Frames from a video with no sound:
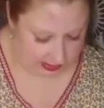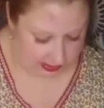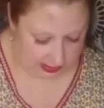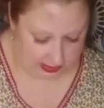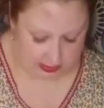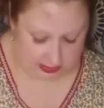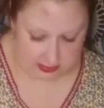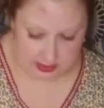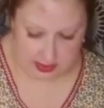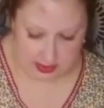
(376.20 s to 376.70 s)

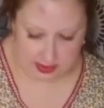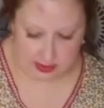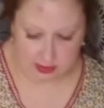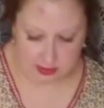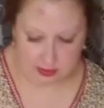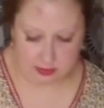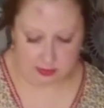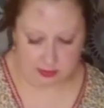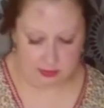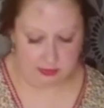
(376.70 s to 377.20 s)
And
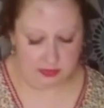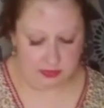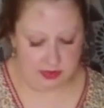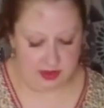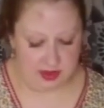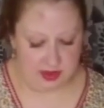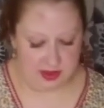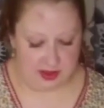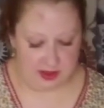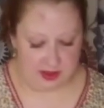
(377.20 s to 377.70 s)
now
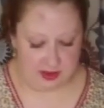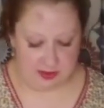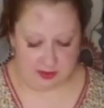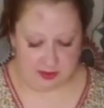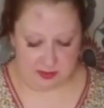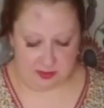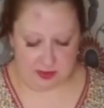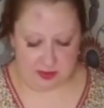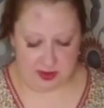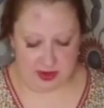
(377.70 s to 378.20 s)

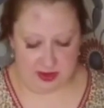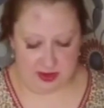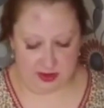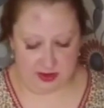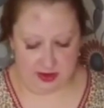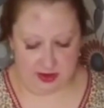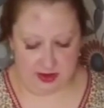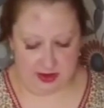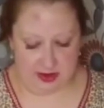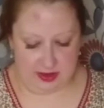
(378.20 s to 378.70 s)
we
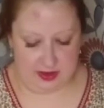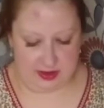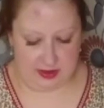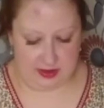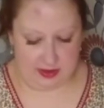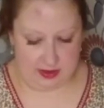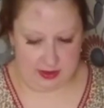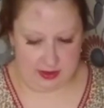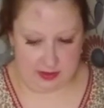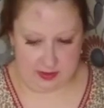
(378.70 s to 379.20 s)
are
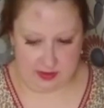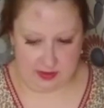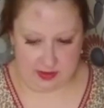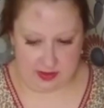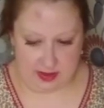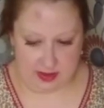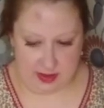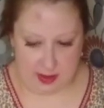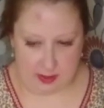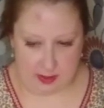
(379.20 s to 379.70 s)
gonna
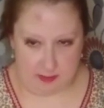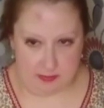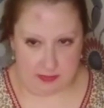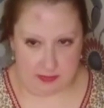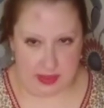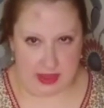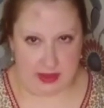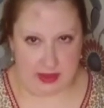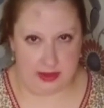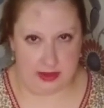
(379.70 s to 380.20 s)

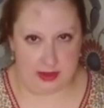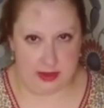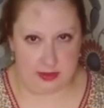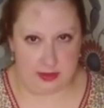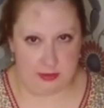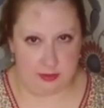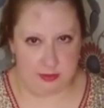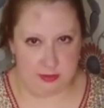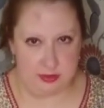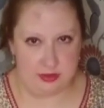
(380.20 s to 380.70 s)
make
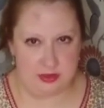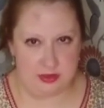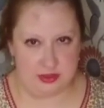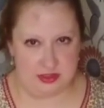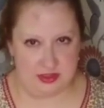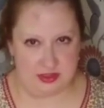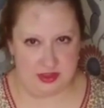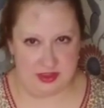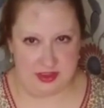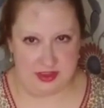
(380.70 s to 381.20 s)

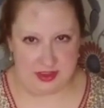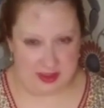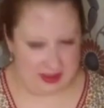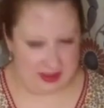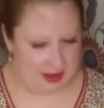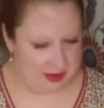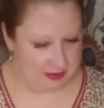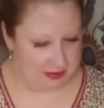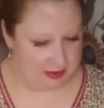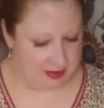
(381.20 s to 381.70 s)
kiddush.
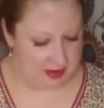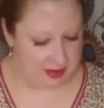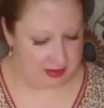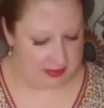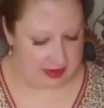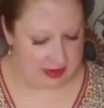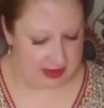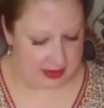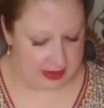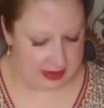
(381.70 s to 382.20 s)
We're
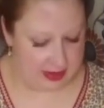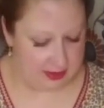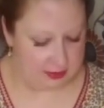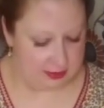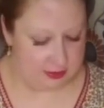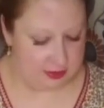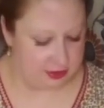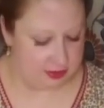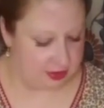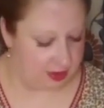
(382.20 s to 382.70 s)
gonna make
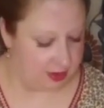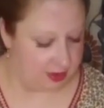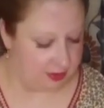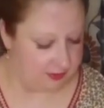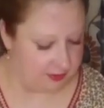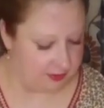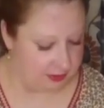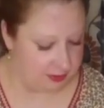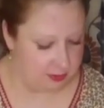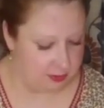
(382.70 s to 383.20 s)
kiddush
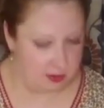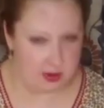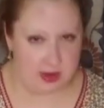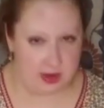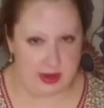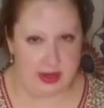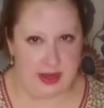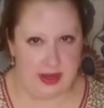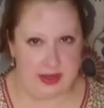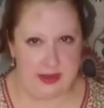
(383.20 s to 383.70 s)
over the
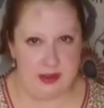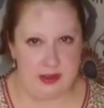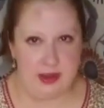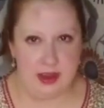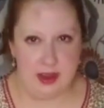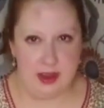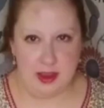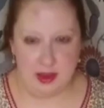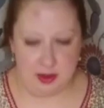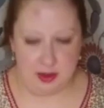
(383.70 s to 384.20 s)
wine,
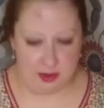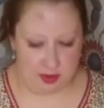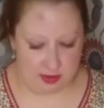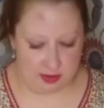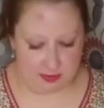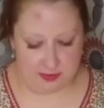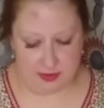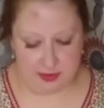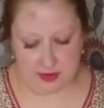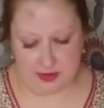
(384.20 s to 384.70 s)

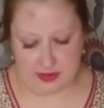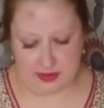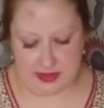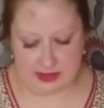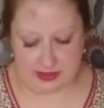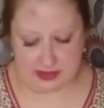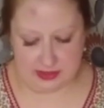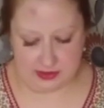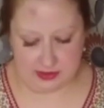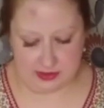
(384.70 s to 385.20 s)

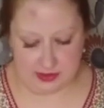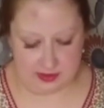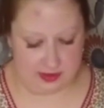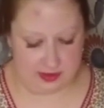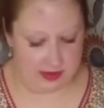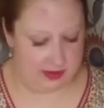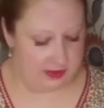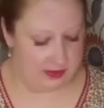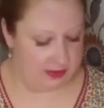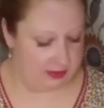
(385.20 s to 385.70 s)
this is
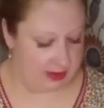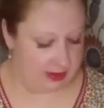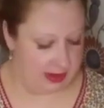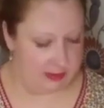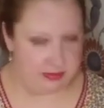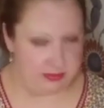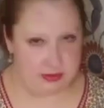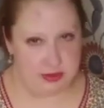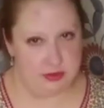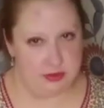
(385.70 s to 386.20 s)
the
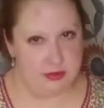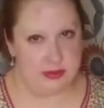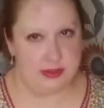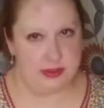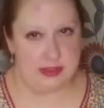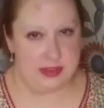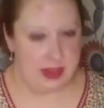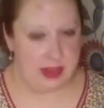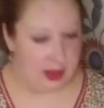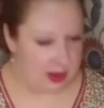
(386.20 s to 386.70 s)
grape
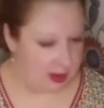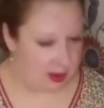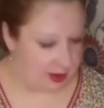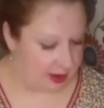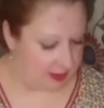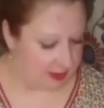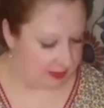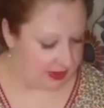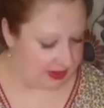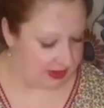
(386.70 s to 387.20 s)
juice.
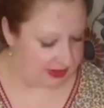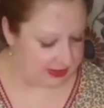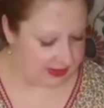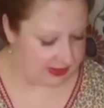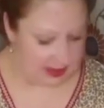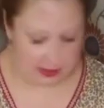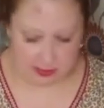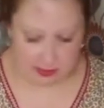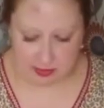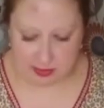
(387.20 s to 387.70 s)
I'm gonna
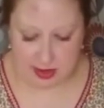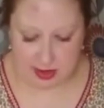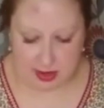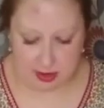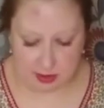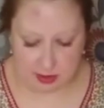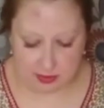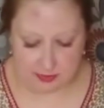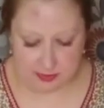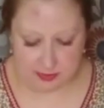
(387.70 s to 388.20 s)
say the
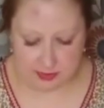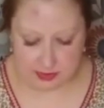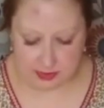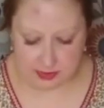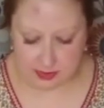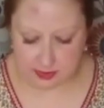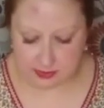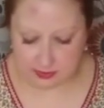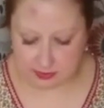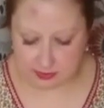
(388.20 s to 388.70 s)
prayer over
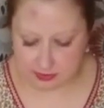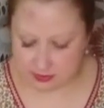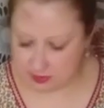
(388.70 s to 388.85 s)
the